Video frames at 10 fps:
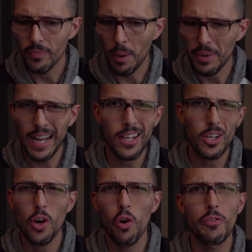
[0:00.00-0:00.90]
I'm kind of going
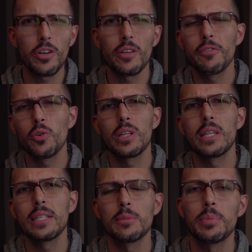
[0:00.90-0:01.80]
to go over a few of the
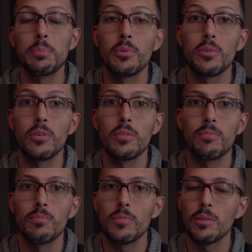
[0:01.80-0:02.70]
things that people
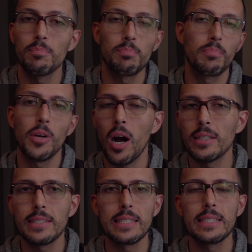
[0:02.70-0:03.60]

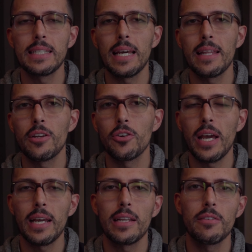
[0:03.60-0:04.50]
constantly say that are
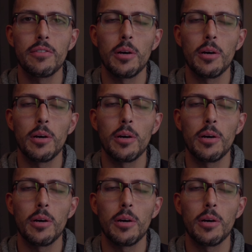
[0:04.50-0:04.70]
negative